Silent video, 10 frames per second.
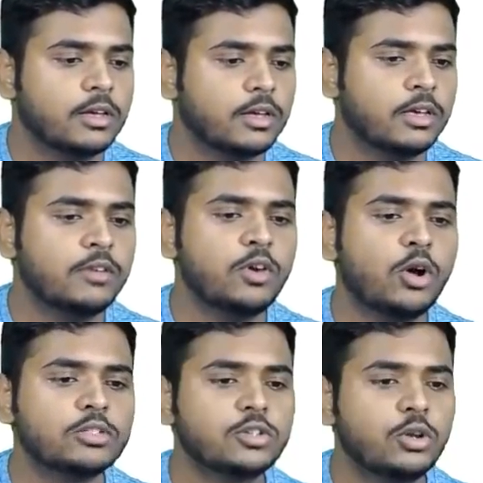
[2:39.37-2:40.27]
Here we
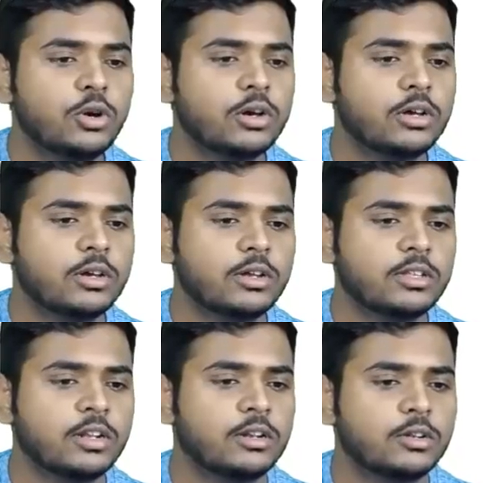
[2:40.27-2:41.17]
also look
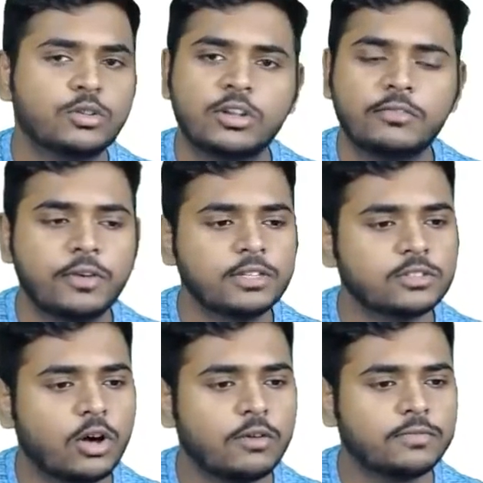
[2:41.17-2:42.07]
to the difference
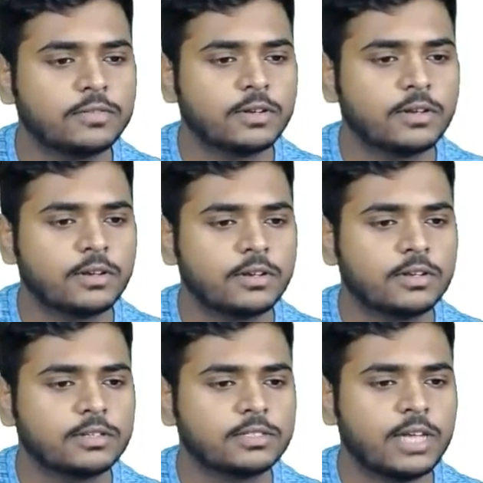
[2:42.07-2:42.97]
of
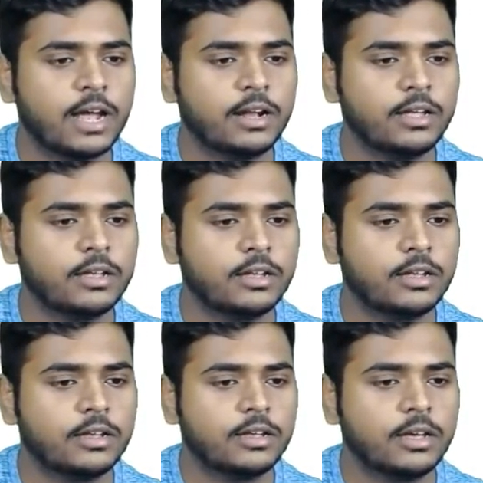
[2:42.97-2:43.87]
sand
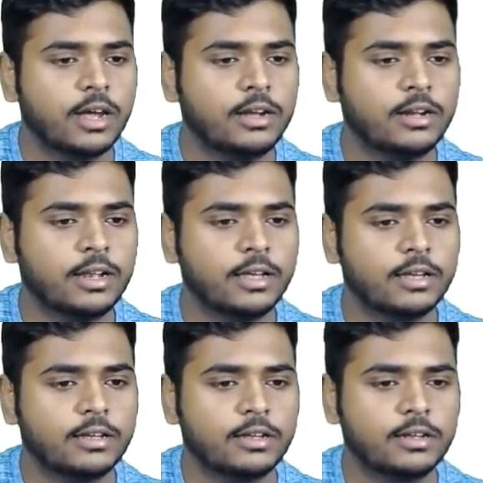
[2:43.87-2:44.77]
and clay
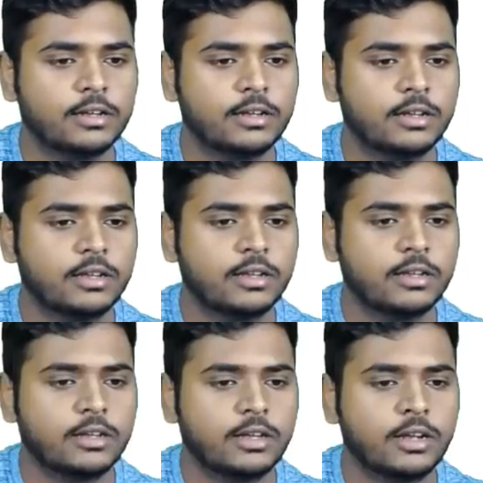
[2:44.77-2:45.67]

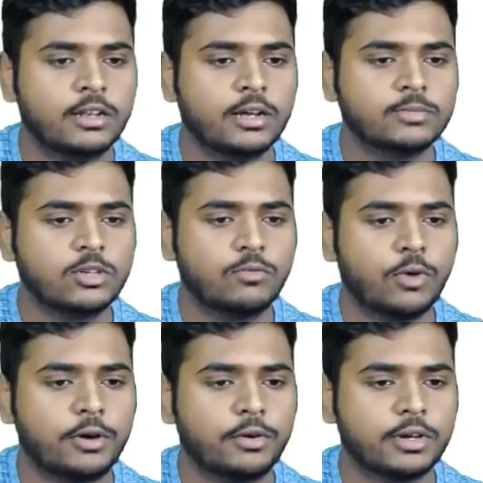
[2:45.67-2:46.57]
in terms of
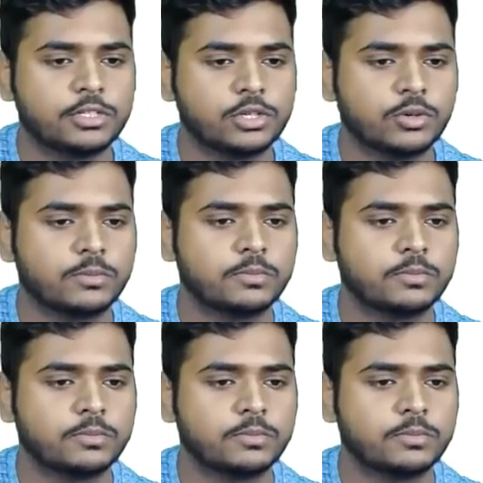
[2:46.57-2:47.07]
void ratio.